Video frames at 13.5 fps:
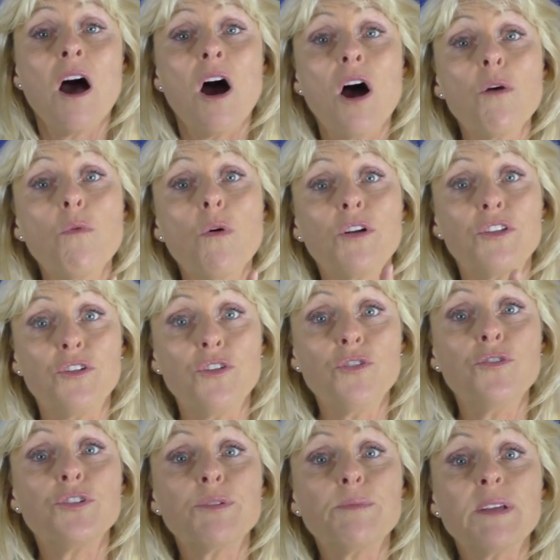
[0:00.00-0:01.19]
I want
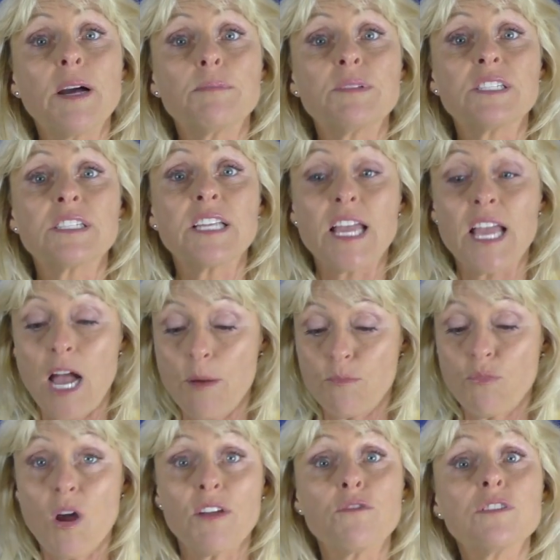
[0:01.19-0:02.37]
you to be able to stay
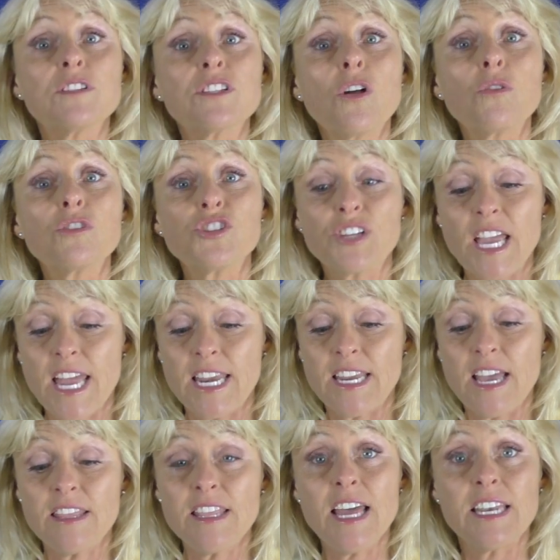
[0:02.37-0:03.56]
upright for as long as you can,
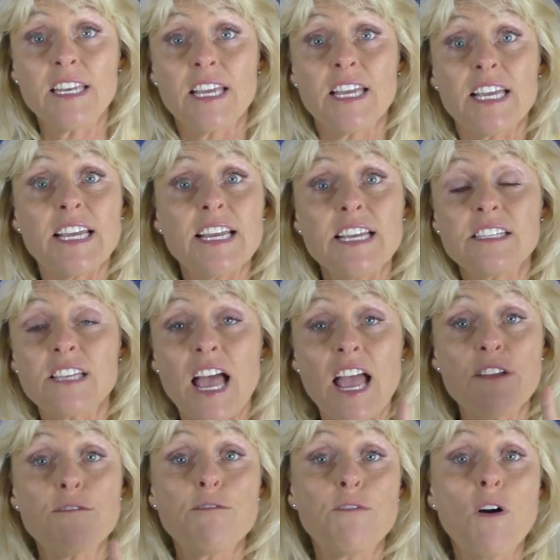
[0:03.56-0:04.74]
and that is a
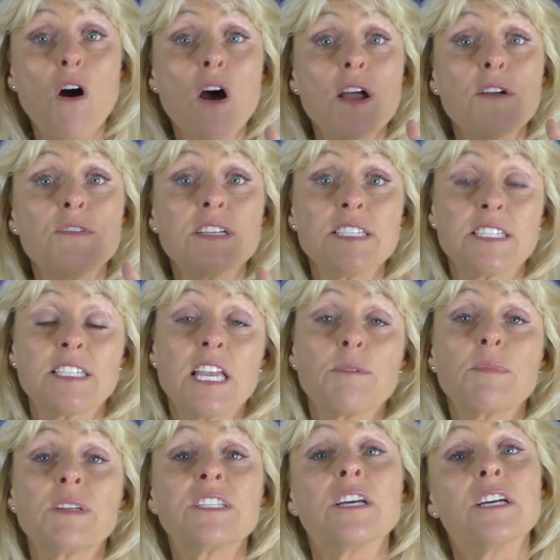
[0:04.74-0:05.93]
five
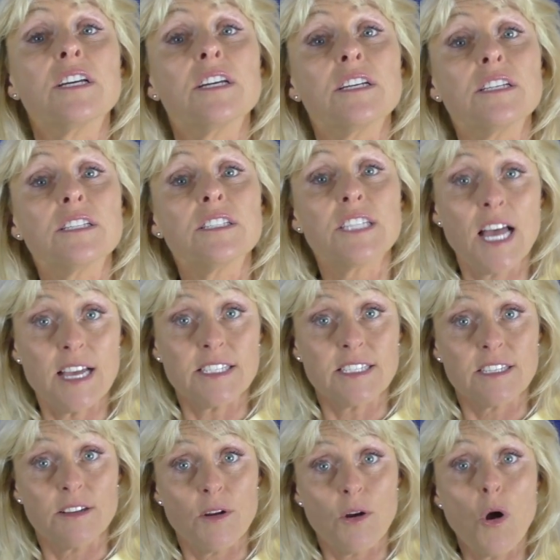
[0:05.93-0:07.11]
segment task.